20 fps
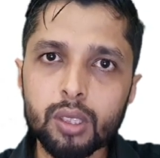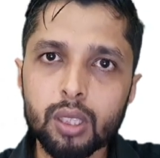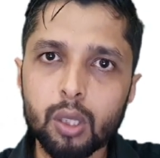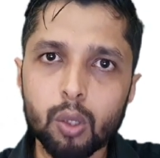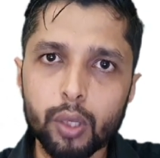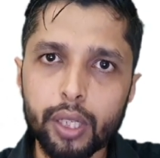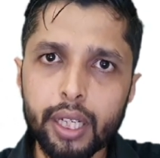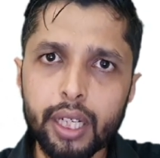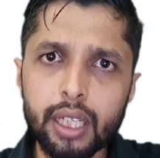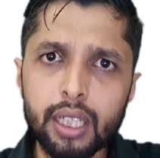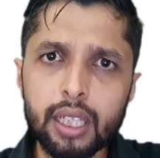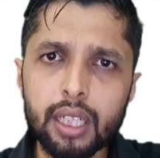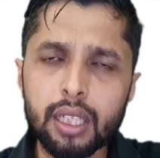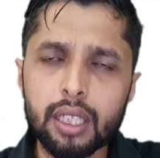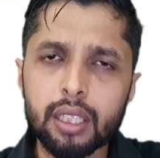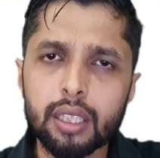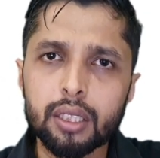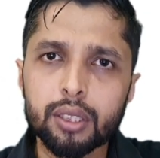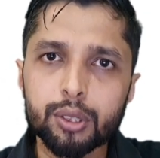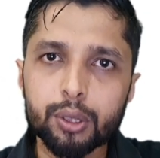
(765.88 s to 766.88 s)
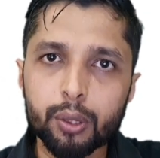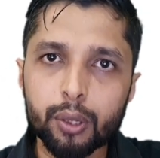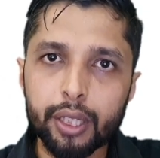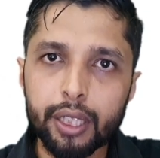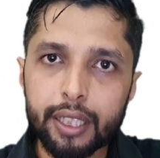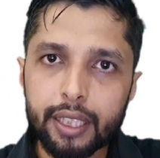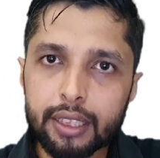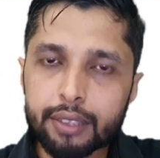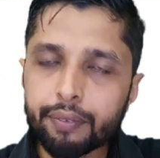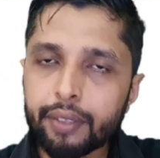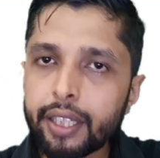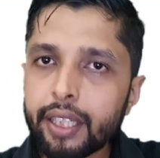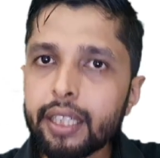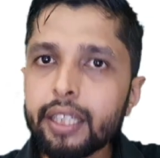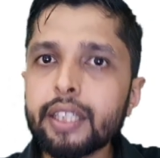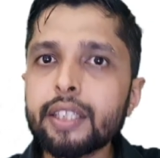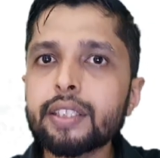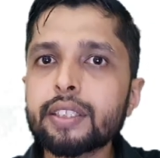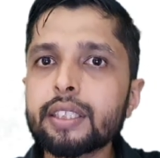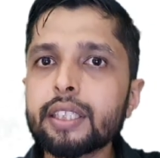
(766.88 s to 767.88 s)
Okay, so it is very
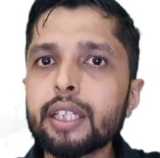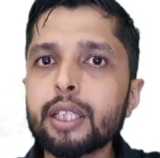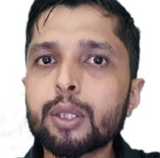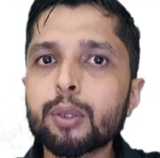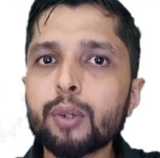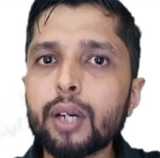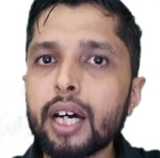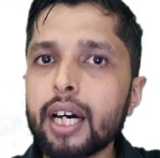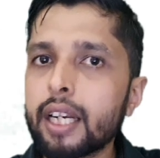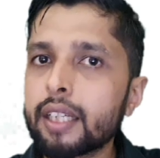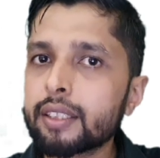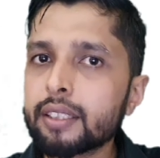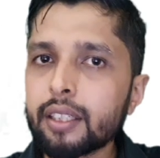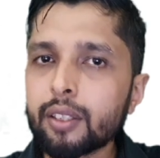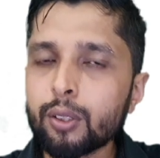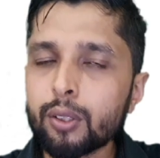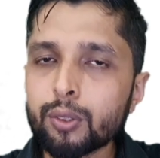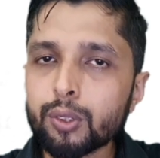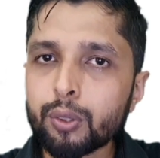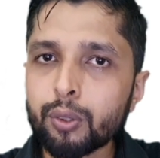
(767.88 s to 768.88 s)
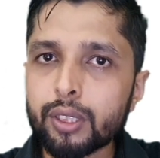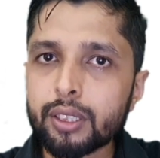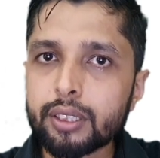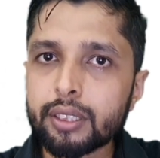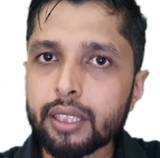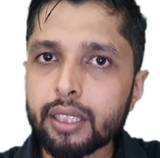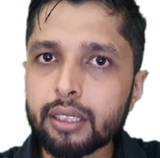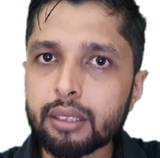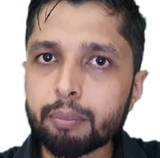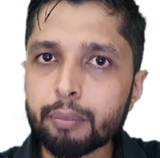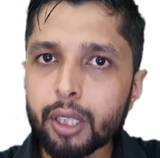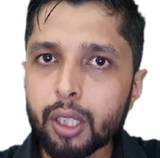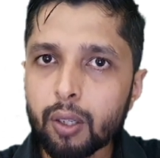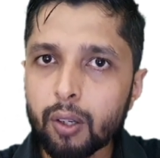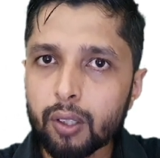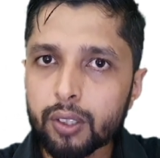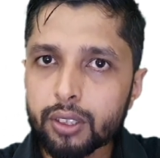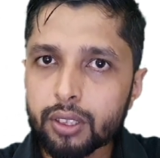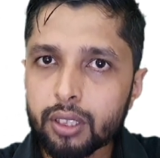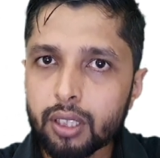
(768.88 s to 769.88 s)
easy to answer those questions
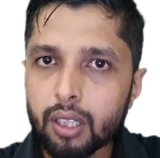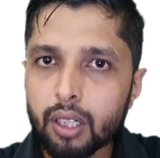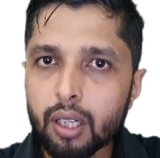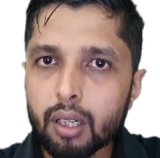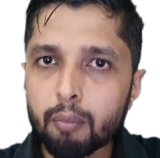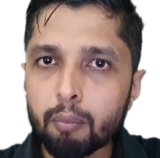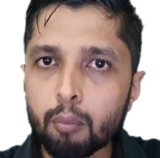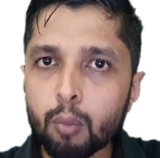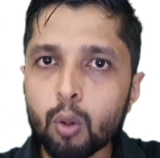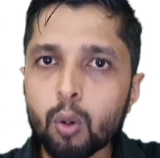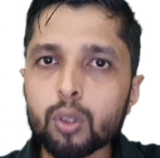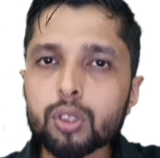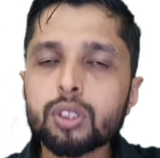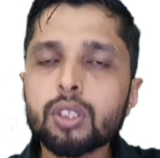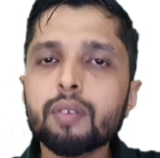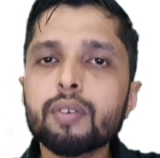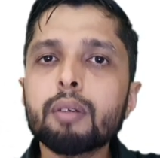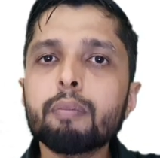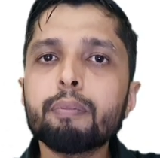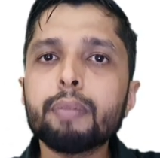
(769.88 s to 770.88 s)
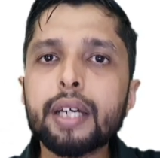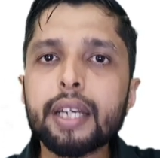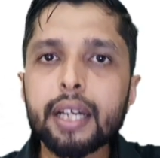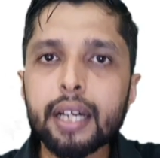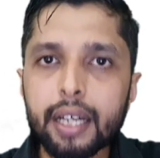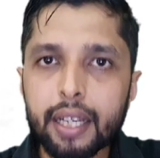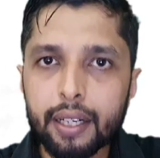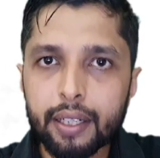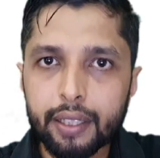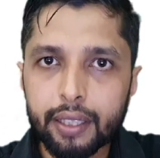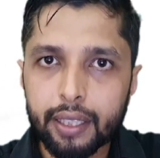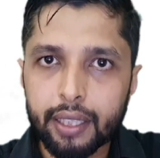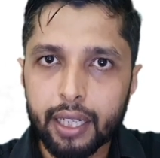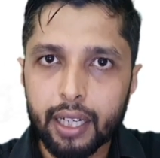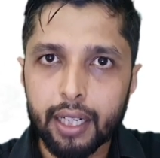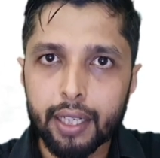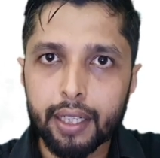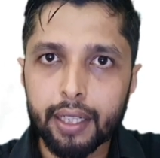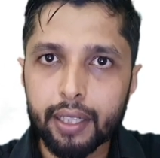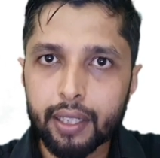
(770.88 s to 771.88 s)
because most of the penalty
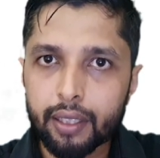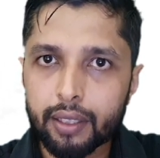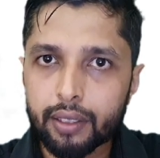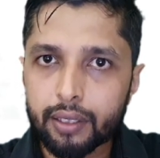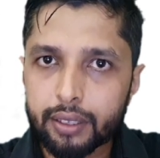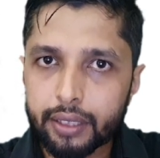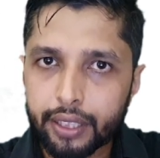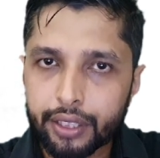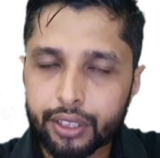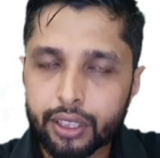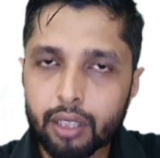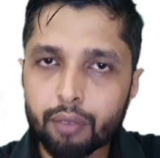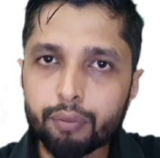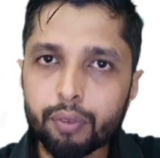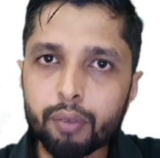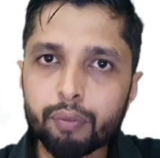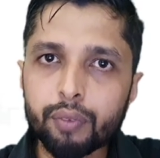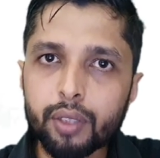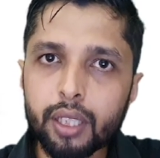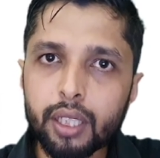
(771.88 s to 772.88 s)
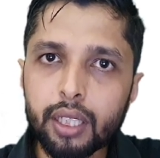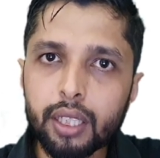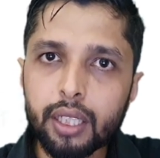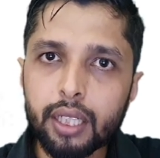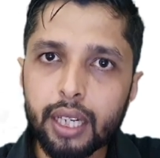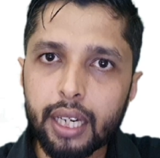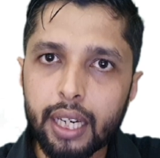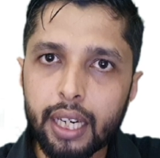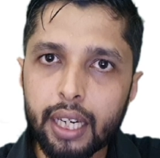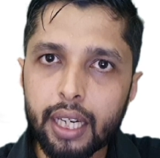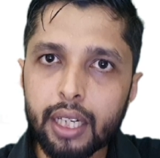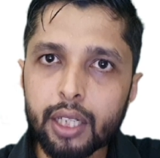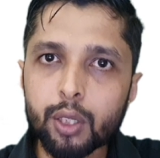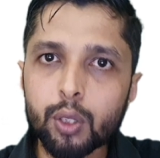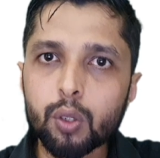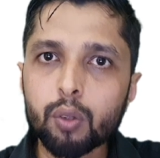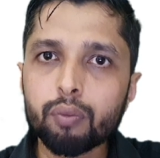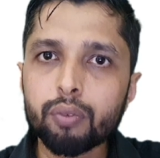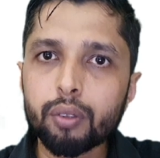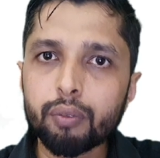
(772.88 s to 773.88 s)
under section 15a
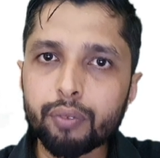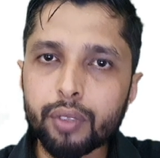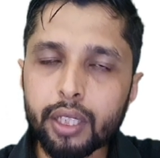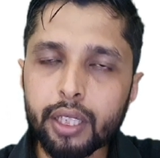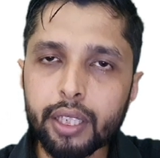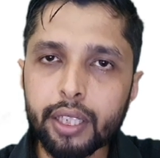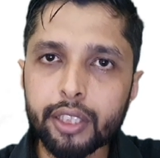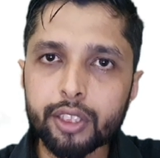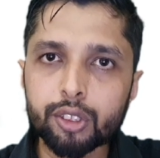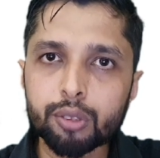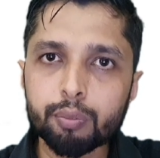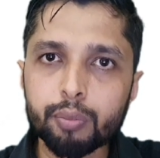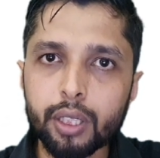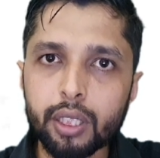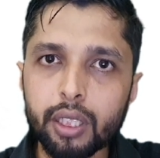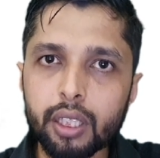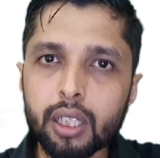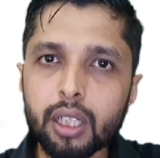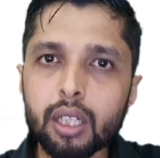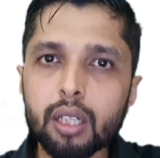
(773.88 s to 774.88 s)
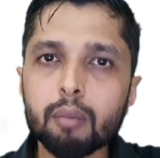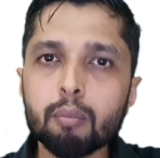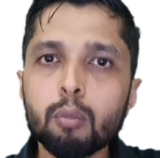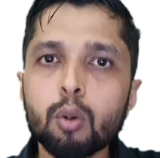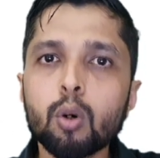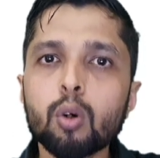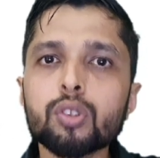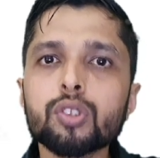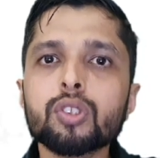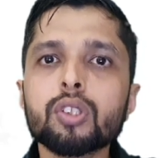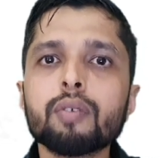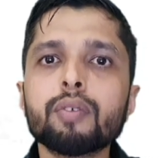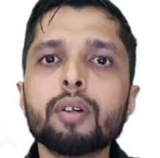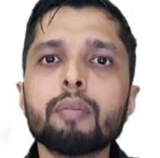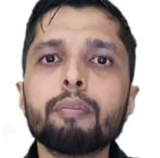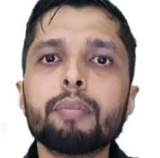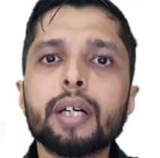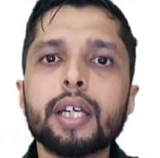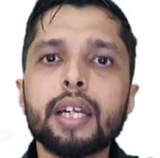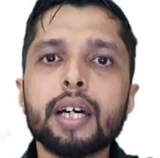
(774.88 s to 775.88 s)
to 15hp, most of the
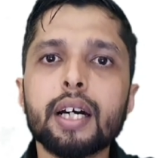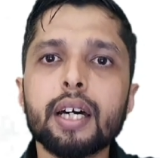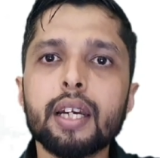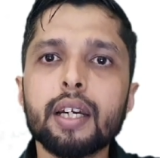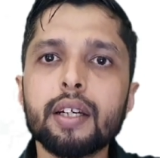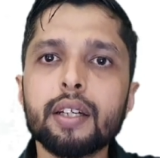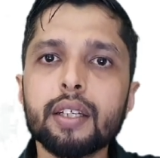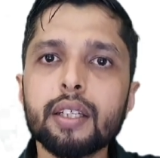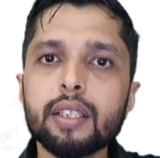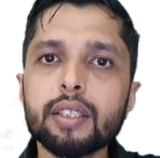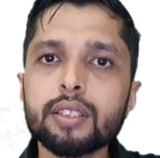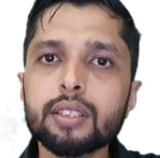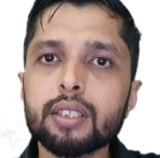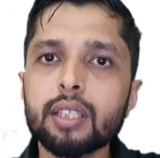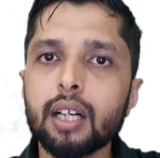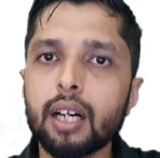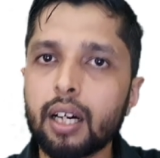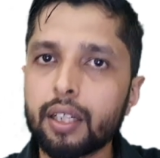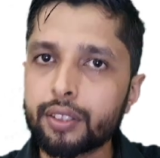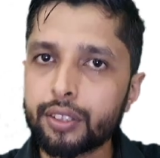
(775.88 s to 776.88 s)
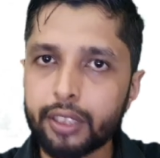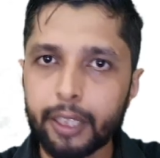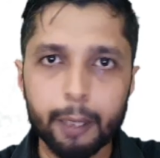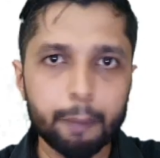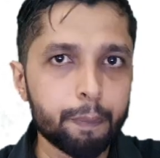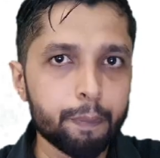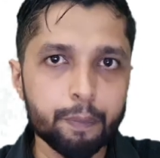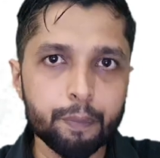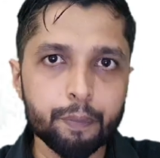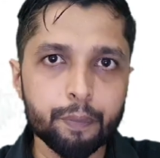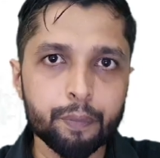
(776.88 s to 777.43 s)
penalties are same.